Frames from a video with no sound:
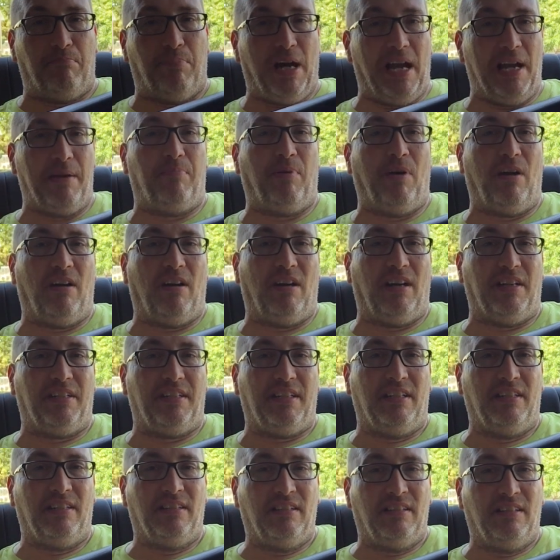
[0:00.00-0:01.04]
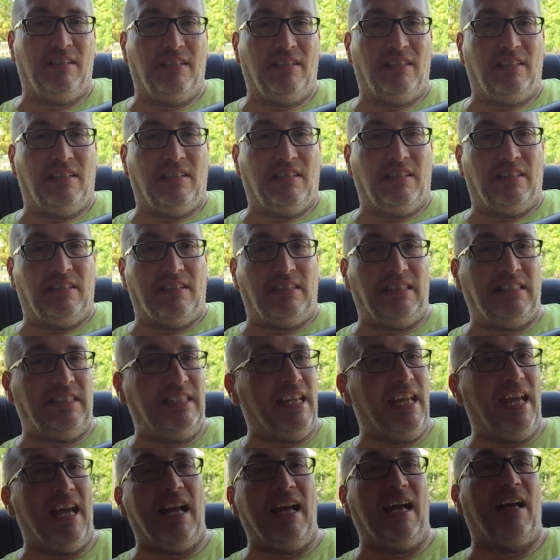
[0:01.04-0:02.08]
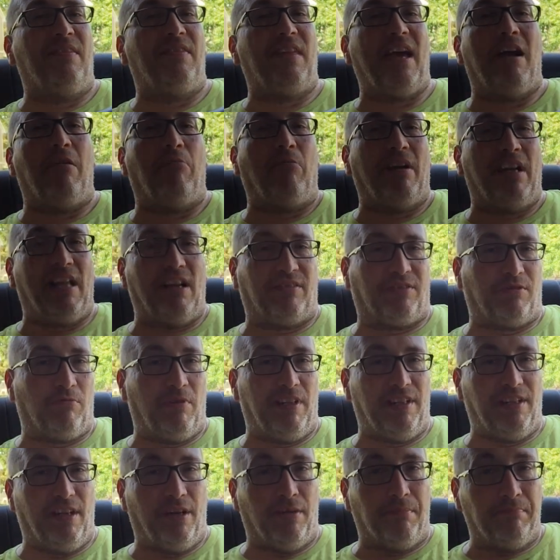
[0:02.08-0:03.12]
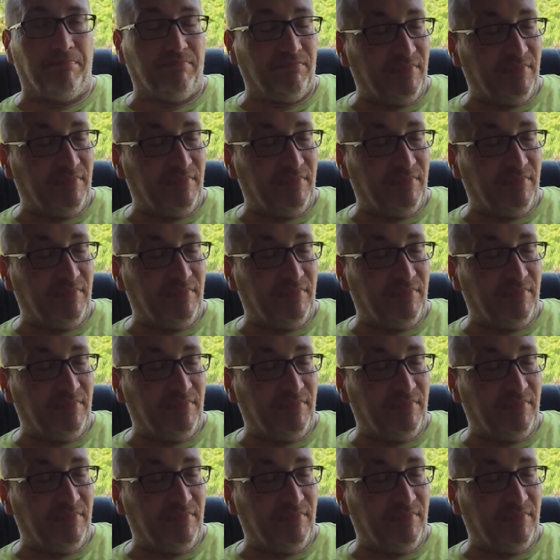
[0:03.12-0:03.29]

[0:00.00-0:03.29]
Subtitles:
bipod. Yeah, that went out the window.